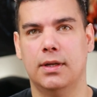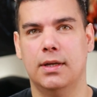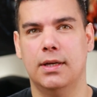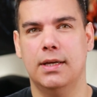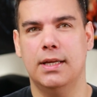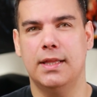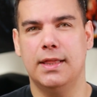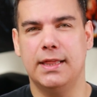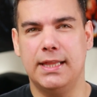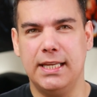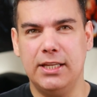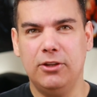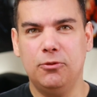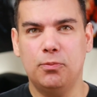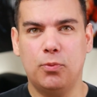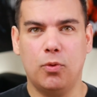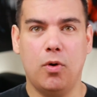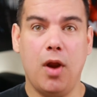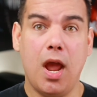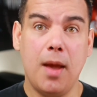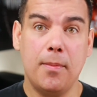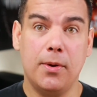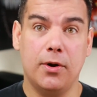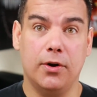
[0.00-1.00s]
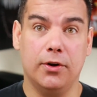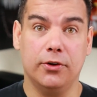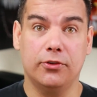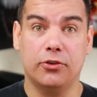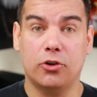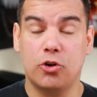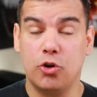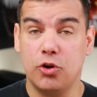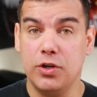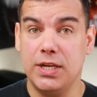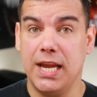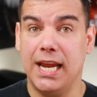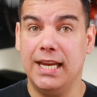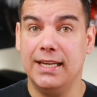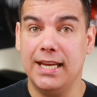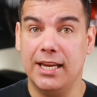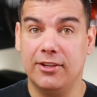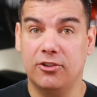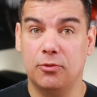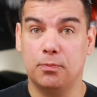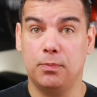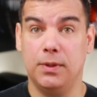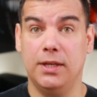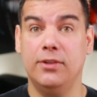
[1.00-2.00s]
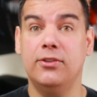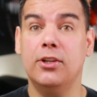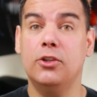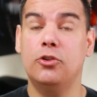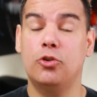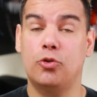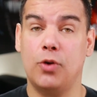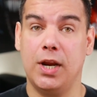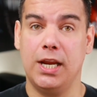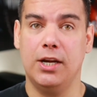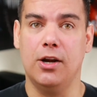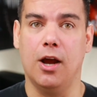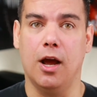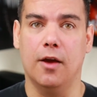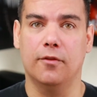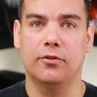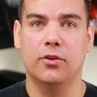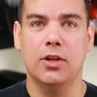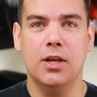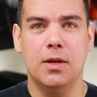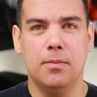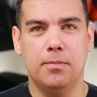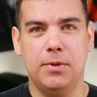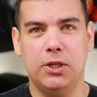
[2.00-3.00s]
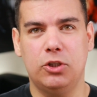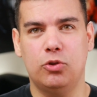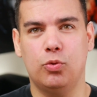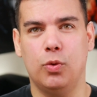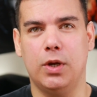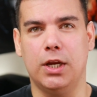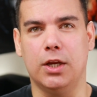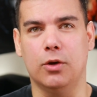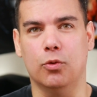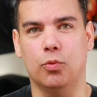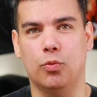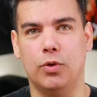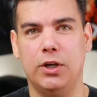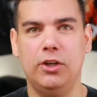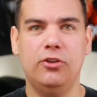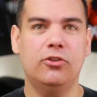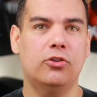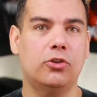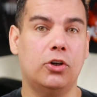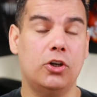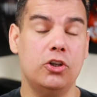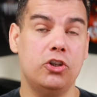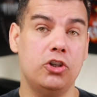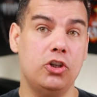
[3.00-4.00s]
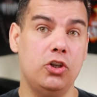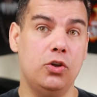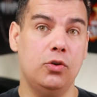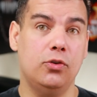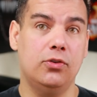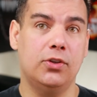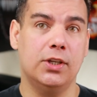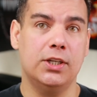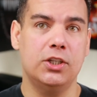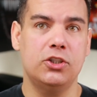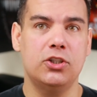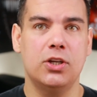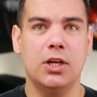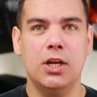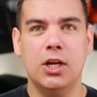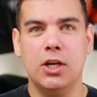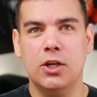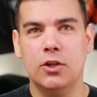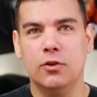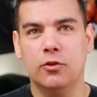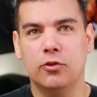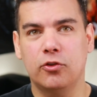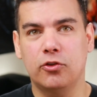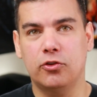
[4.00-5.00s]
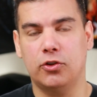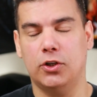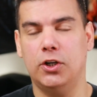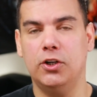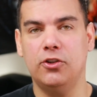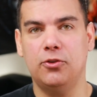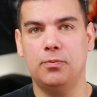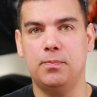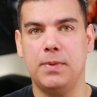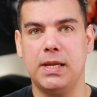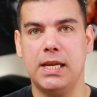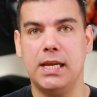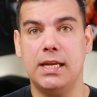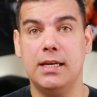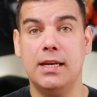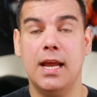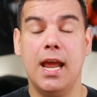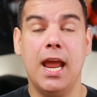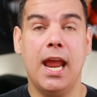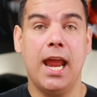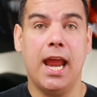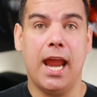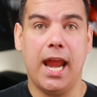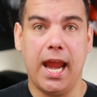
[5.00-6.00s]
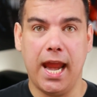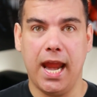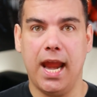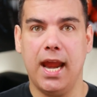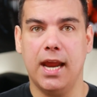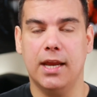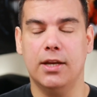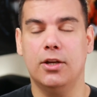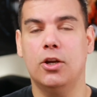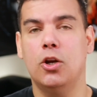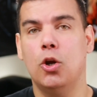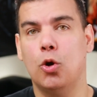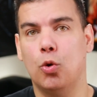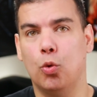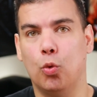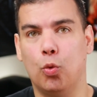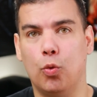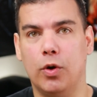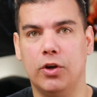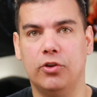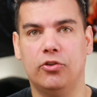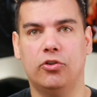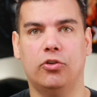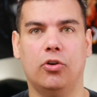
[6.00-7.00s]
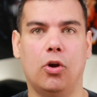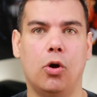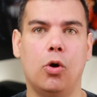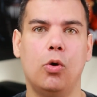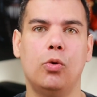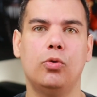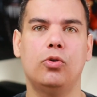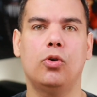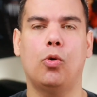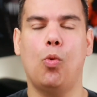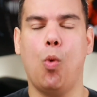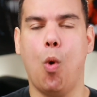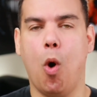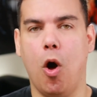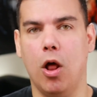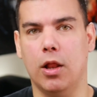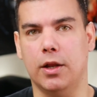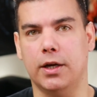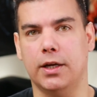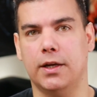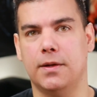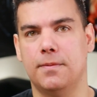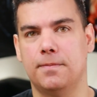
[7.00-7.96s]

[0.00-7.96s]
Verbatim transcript: These parameters create explicit trade-offs between research usage, search speed, and result quality.